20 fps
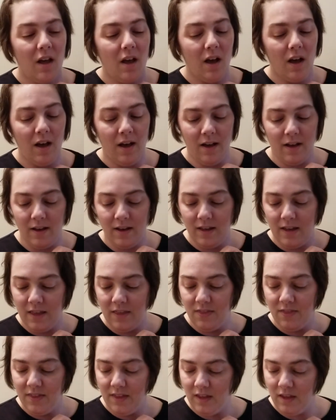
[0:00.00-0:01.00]

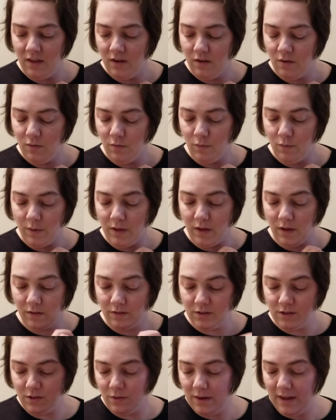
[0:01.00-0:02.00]
And then we
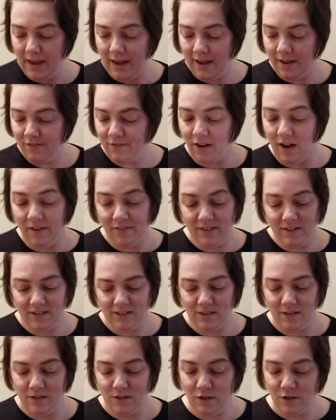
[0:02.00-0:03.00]
also have,
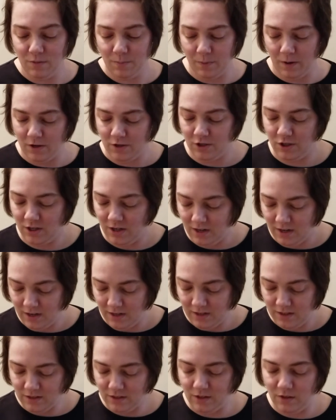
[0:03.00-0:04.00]
obviously, the toothbrush.
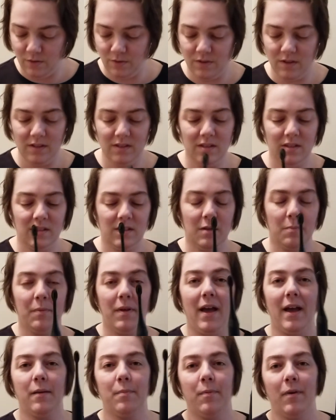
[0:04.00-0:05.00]
So this is the
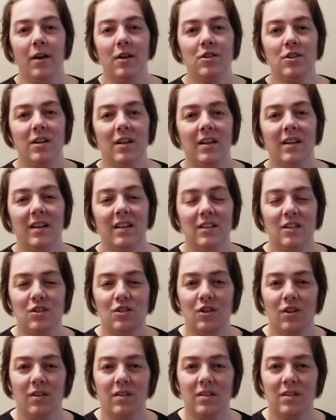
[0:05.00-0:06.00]
black brush. I didn't get to
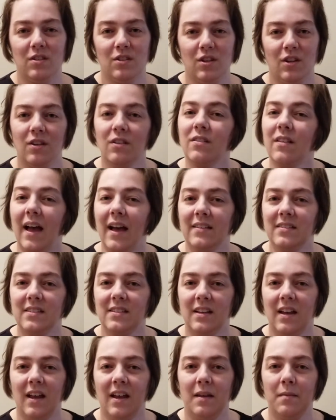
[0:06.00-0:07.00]
show this to you
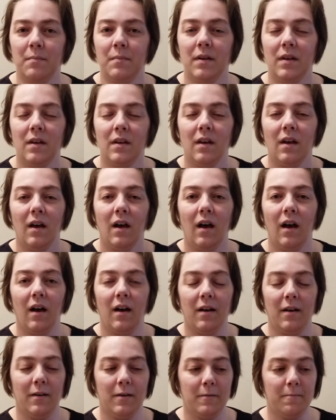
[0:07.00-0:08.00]
last time.
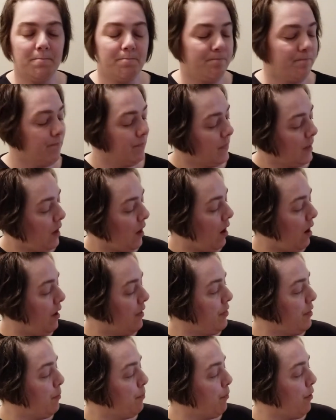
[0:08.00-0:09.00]
On
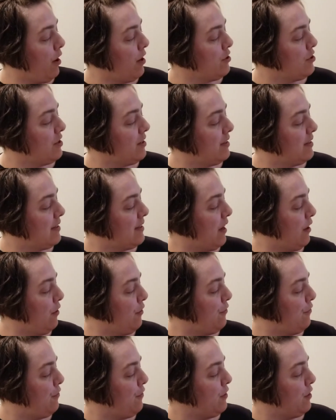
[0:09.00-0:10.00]
the brush
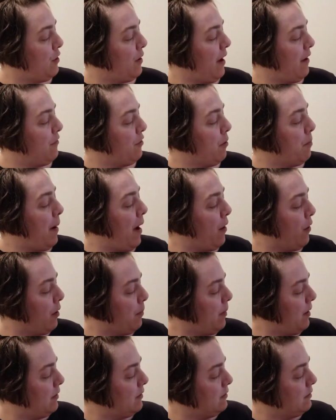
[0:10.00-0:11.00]
itself, you have your power
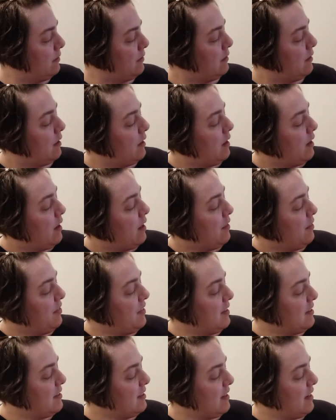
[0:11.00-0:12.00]
button.
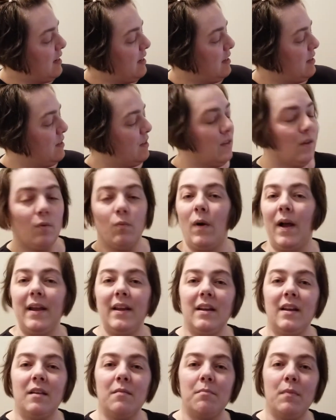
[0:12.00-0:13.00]
This is the
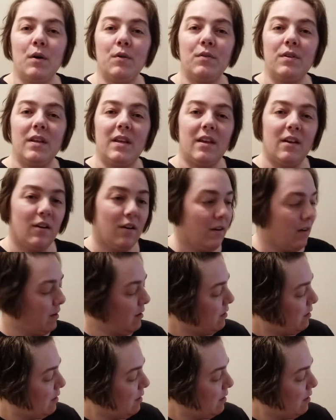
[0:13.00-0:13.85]
whitening mode here.